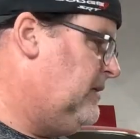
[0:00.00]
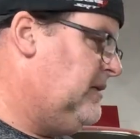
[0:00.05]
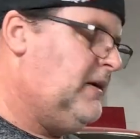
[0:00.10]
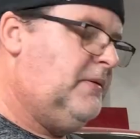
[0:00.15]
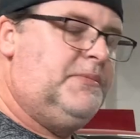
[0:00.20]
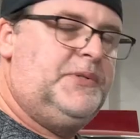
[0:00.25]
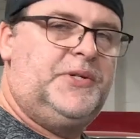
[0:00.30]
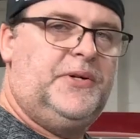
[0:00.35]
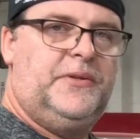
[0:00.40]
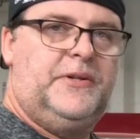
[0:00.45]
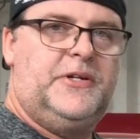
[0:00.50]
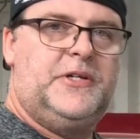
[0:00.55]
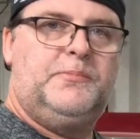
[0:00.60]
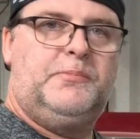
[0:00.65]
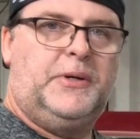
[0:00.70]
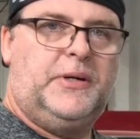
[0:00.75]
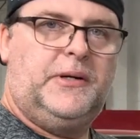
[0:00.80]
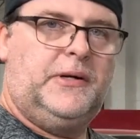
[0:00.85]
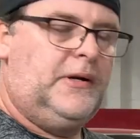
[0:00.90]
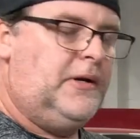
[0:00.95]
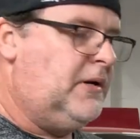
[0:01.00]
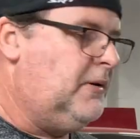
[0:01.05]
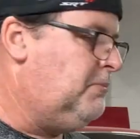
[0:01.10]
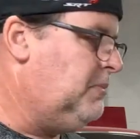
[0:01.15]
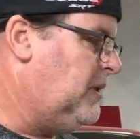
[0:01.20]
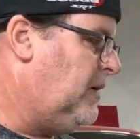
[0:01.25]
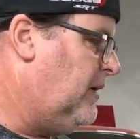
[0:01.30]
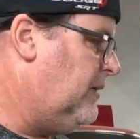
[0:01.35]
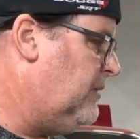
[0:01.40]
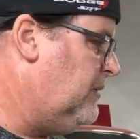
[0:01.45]
I'm sure they're just putting it on a
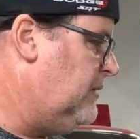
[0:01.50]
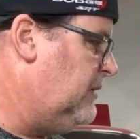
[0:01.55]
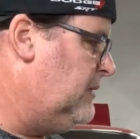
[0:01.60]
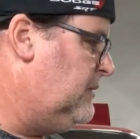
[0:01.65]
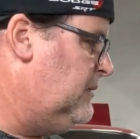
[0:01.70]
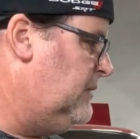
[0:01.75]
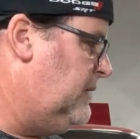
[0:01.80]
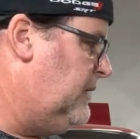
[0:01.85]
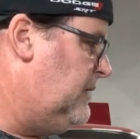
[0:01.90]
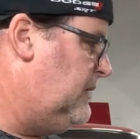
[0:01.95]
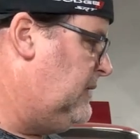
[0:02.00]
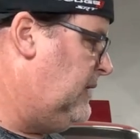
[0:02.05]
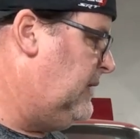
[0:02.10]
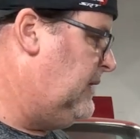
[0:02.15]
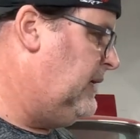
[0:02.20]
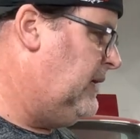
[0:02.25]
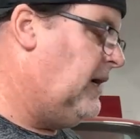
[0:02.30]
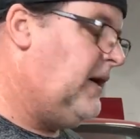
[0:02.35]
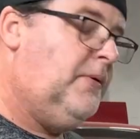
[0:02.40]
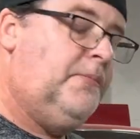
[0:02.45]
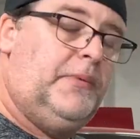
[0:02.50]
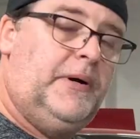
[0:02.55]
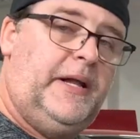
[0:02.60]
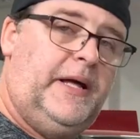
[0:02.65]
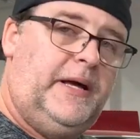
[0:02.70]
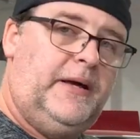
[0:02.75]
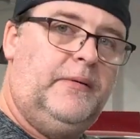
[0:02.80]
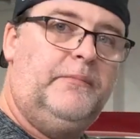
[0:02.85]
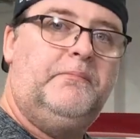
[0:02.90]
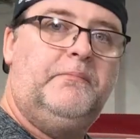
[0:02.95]
plotter and cutting it out. But
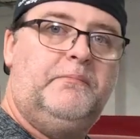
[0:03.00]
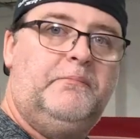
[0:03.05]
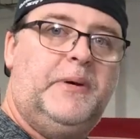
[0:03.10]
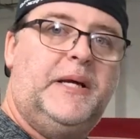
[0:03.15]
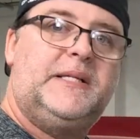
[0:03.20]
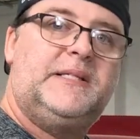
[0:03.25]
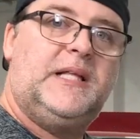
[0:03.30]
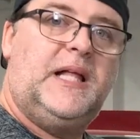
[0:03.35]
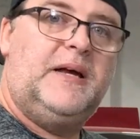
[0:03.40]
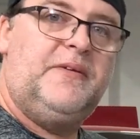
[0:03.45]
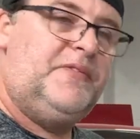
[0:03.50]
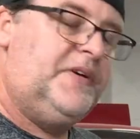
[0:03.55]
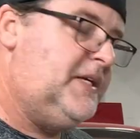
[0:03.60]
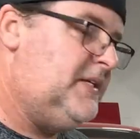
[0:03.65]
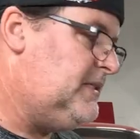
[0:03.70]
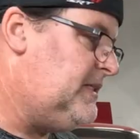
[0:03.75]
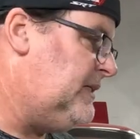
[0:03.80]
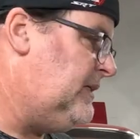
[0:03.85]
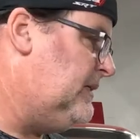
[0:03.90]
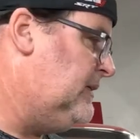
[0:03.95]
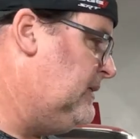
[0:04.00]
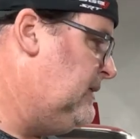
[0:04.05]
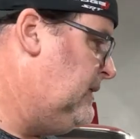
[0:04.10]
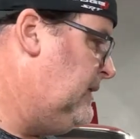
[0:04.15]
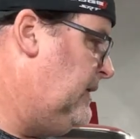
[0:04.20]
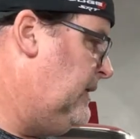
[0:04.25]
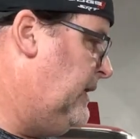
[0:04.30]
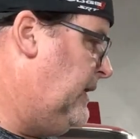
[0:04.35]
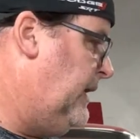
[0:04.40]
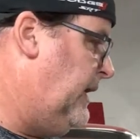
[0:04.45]
hey, it makes life easy,
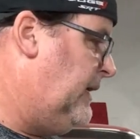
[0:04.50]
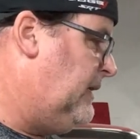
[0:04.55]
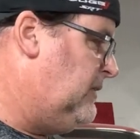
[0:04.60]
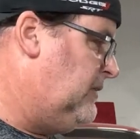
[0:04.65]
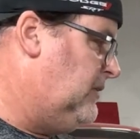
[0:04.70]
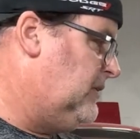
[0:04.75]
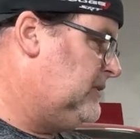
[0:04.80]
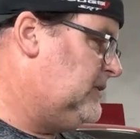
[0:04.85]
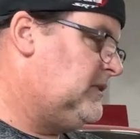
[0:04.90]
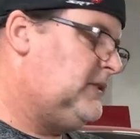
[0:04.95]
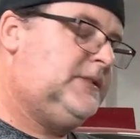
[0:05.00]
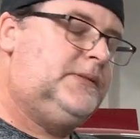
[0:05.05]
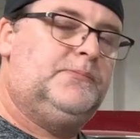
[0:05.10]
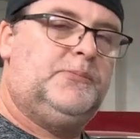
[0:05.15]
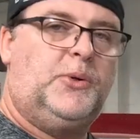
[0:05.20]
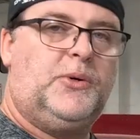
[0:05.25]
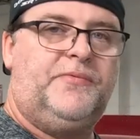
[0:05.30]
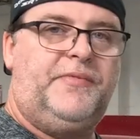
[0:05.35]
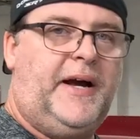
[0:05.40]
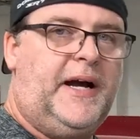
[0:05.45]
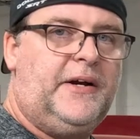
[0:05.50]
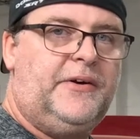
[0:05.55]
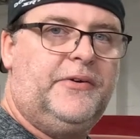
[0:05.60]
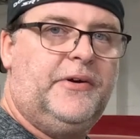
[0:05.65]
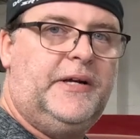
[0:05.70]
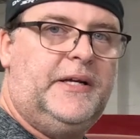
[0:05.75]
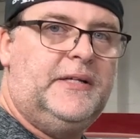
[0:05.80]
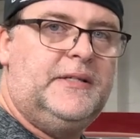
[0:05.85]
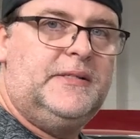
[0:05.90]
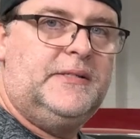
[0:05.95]
and it looks more
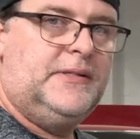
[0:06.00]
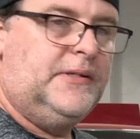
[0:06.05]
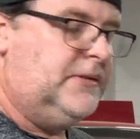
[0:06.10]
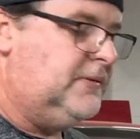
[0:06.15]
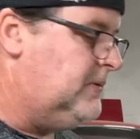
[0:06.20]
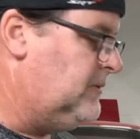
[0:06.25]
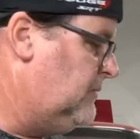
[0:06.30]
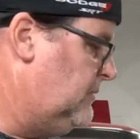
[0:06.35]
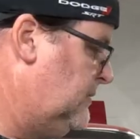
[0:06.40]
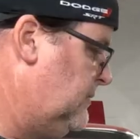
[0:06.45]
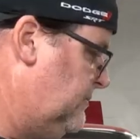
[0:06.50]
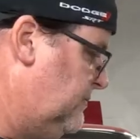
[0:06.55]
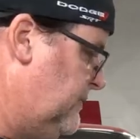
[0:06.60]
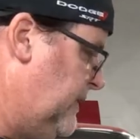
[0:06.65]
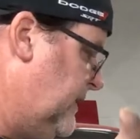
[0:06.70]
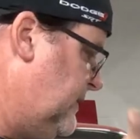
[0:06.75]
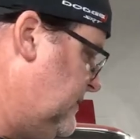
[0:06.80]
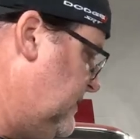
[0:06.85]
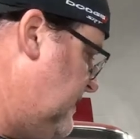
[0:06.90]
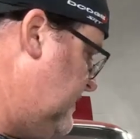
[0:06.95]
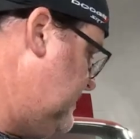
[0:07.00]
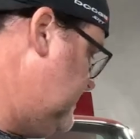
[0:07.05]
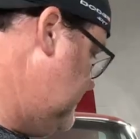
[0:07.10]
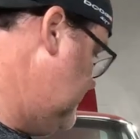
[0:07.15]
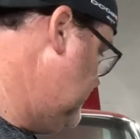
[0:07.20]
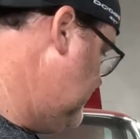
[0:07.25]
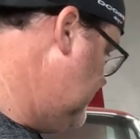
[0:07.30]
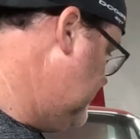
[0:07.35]
factory. So thanks, guys.